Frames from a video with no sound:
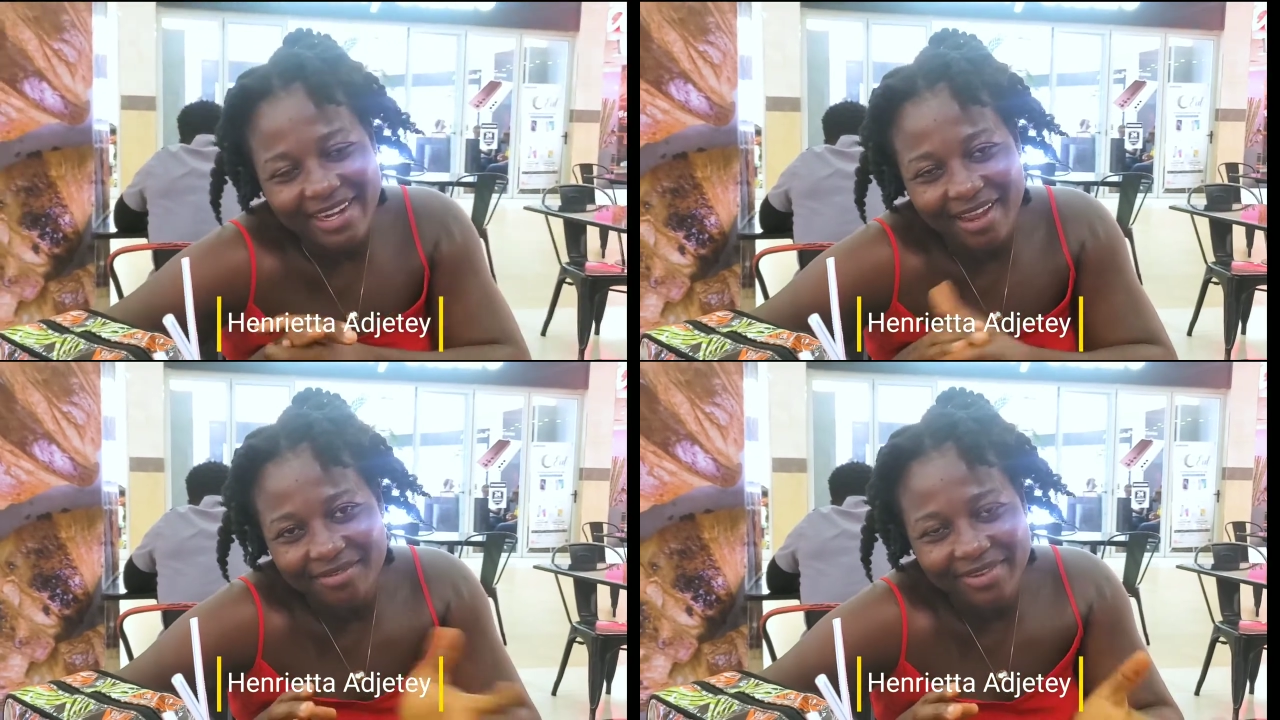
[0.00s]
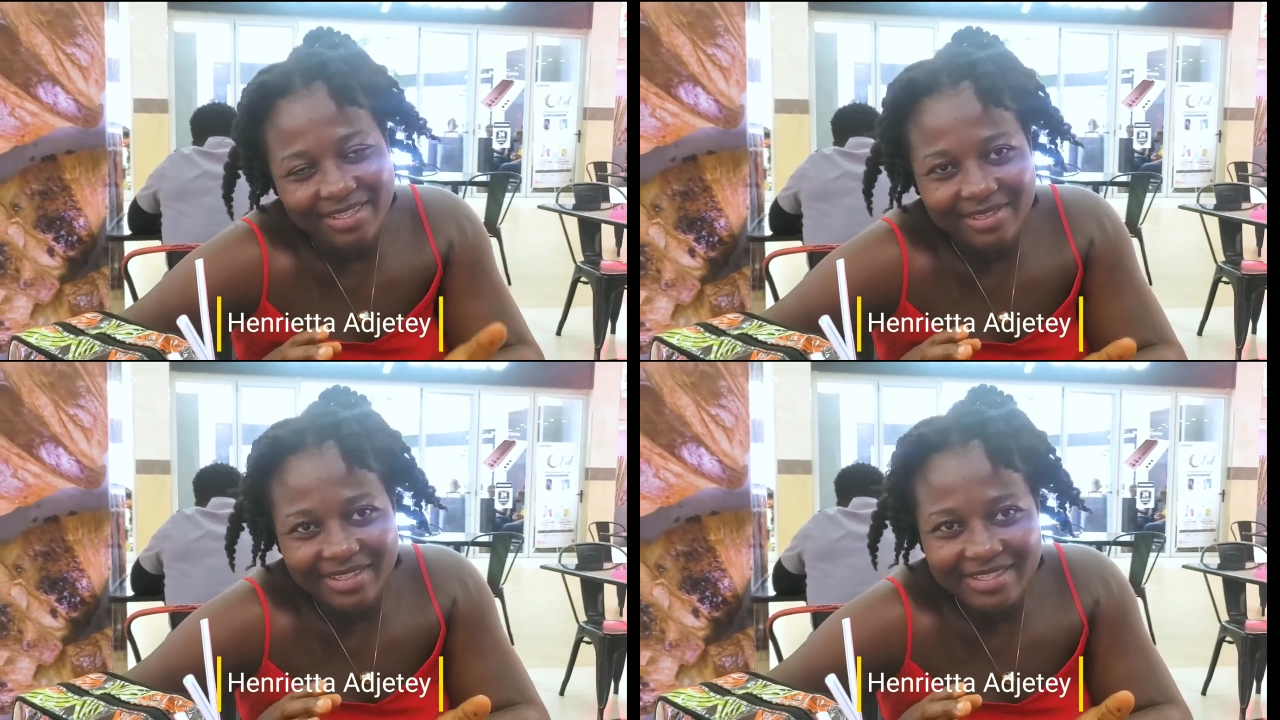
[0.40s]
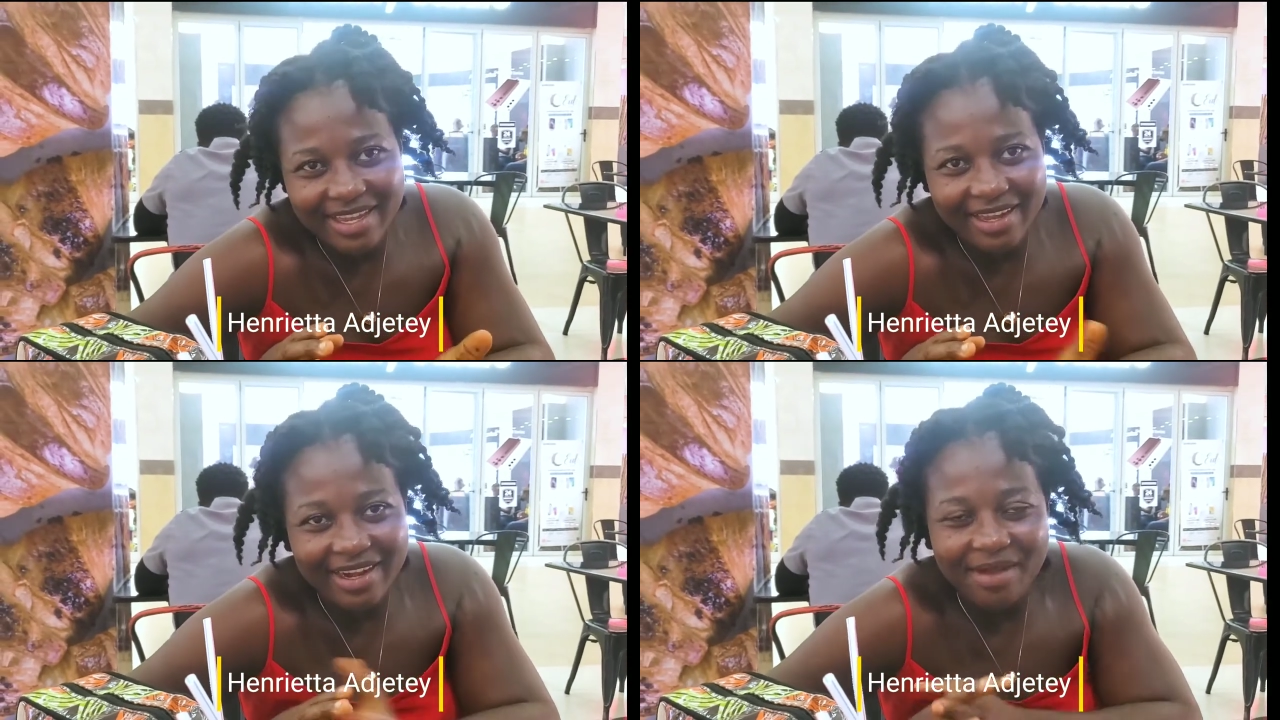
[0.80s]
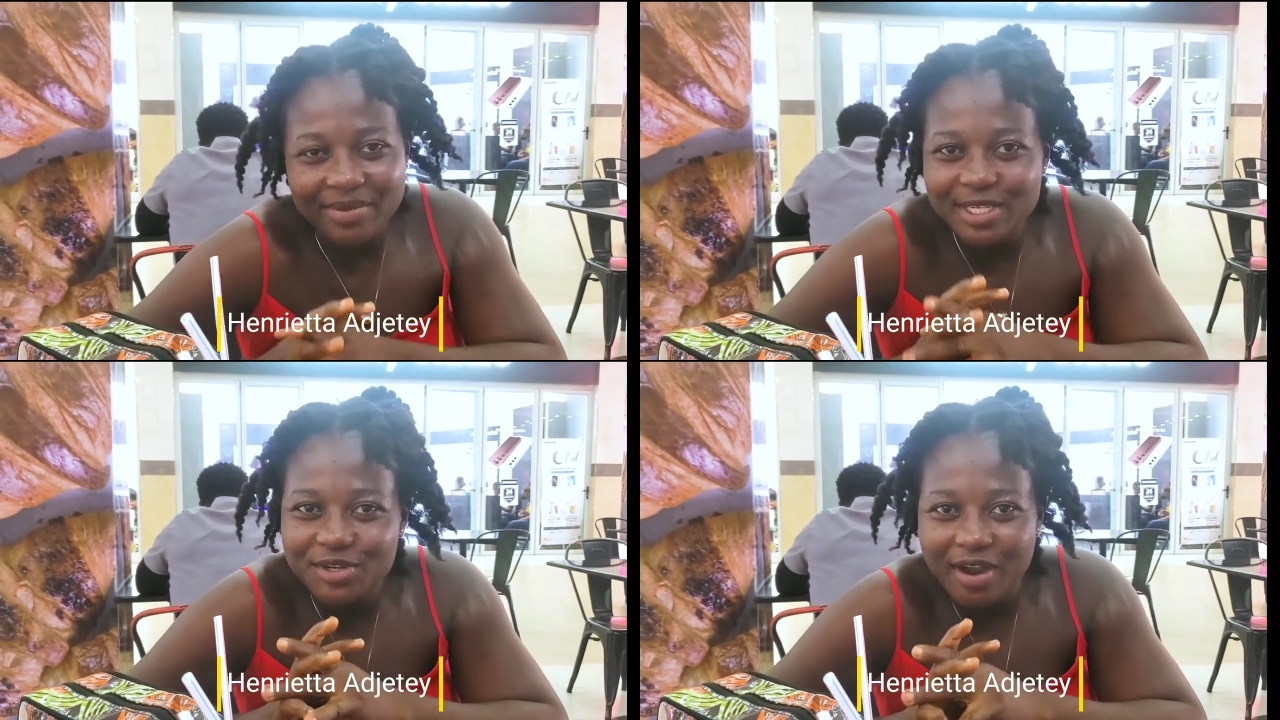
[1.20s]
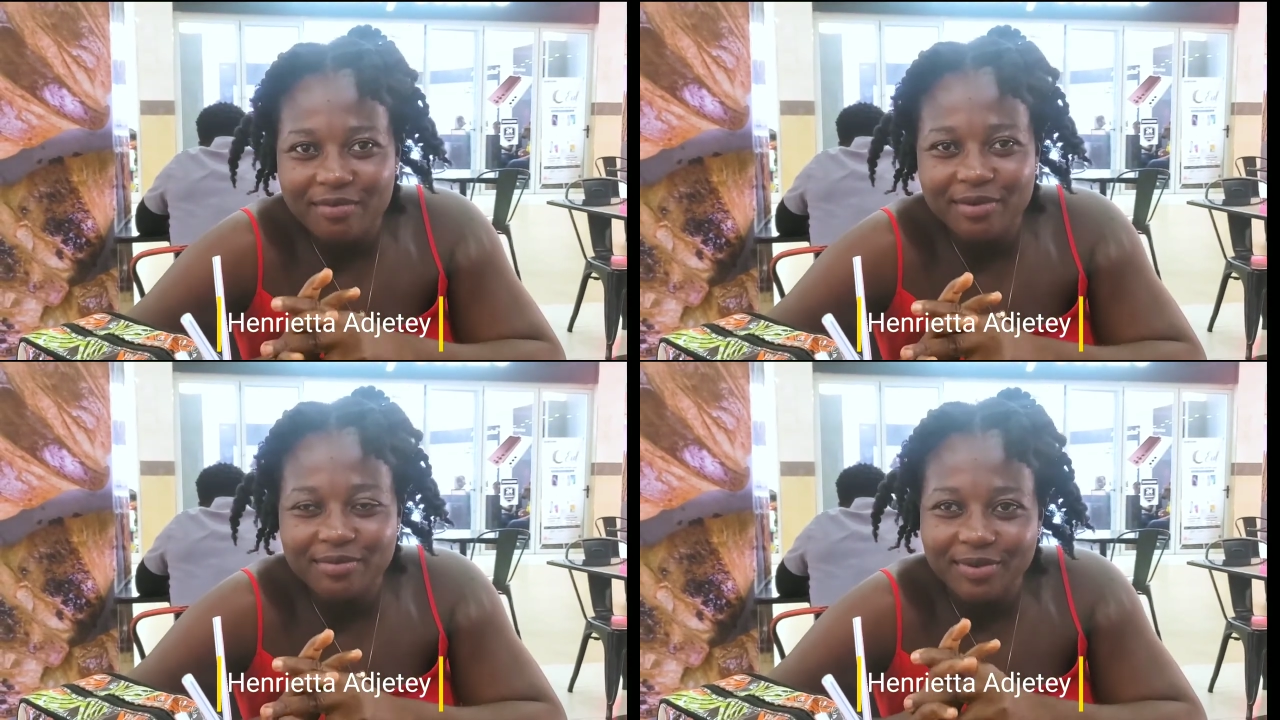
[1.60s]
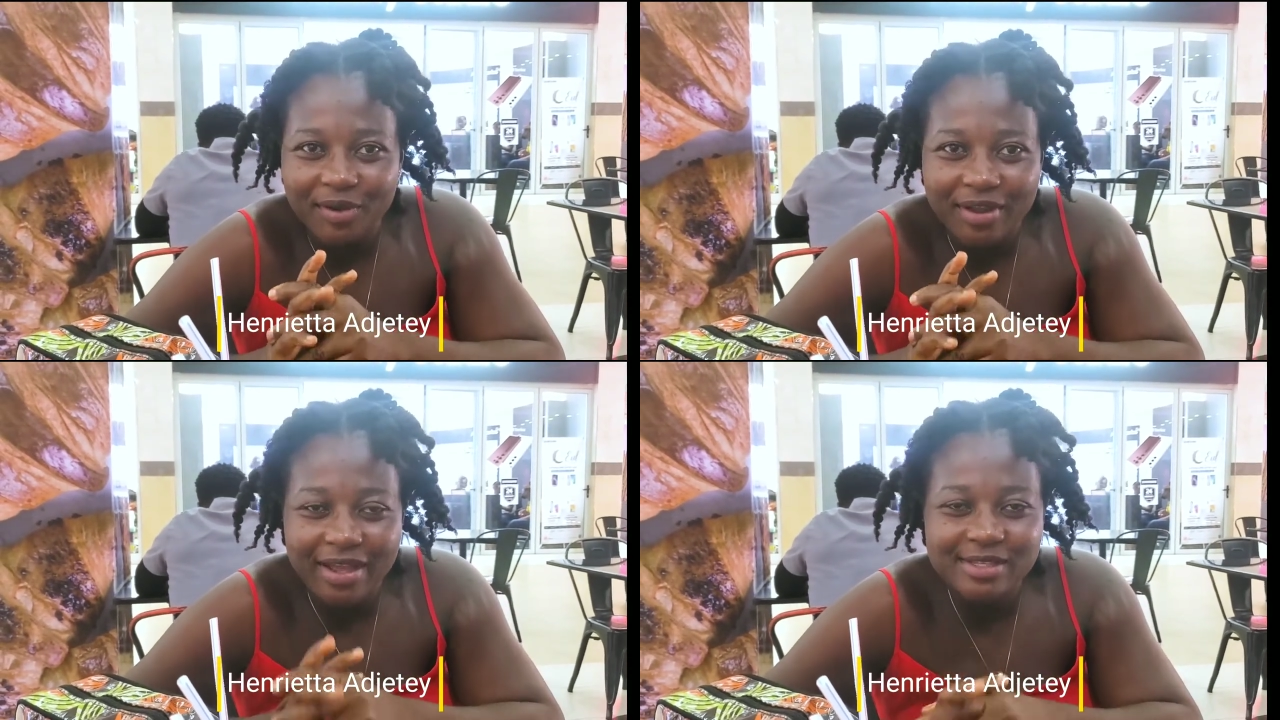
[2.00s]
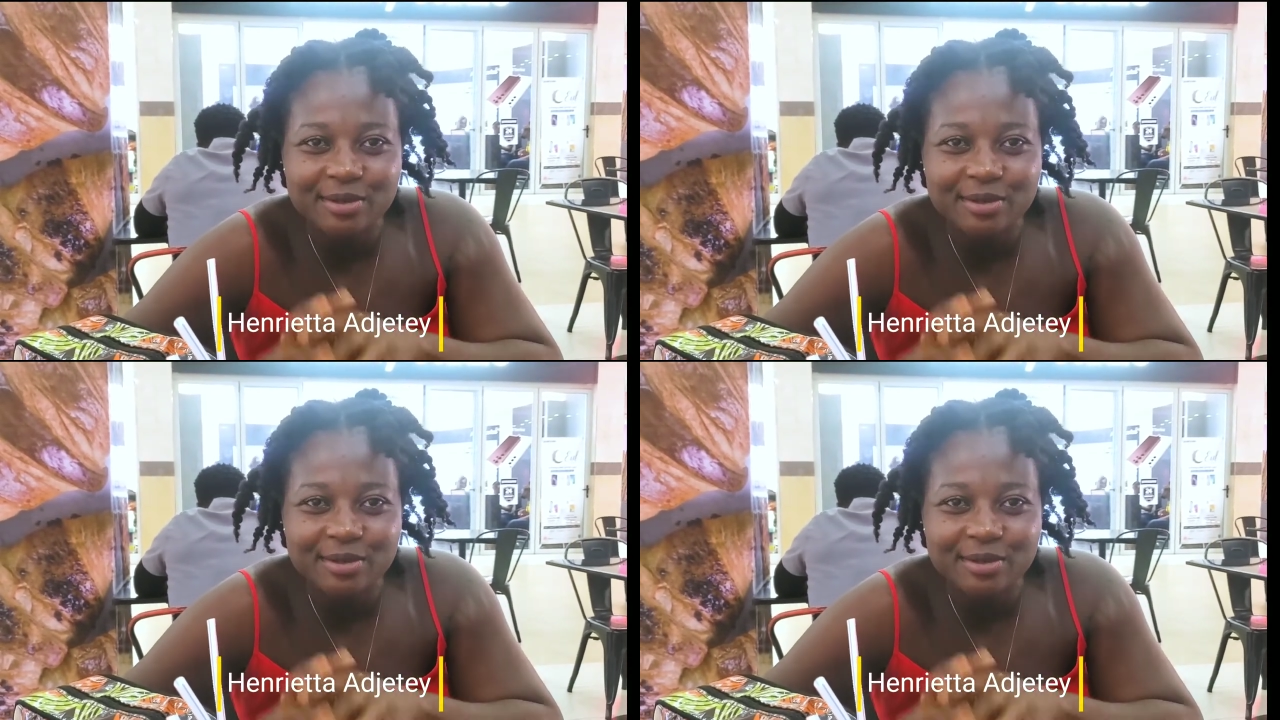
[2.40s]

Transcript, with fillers: Like Victor said, I'm a travel blogger.